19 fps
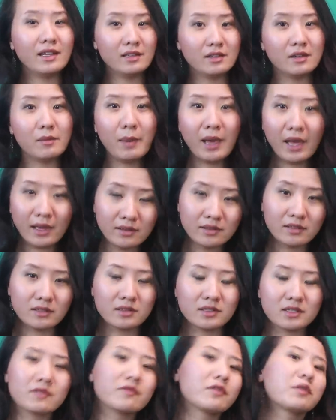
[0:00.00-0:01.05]

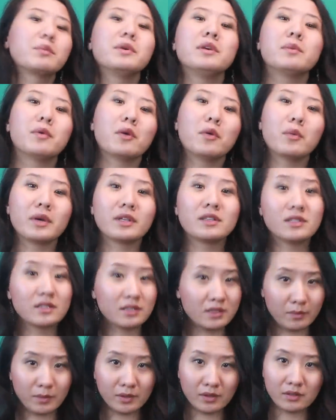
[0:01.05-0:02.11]
independence for people with
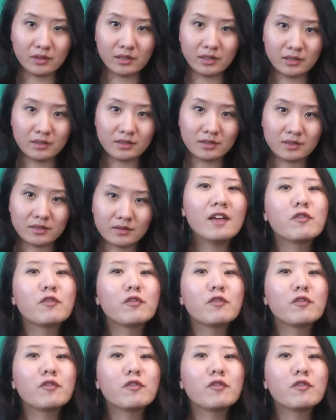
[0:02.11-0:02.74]
disabilities.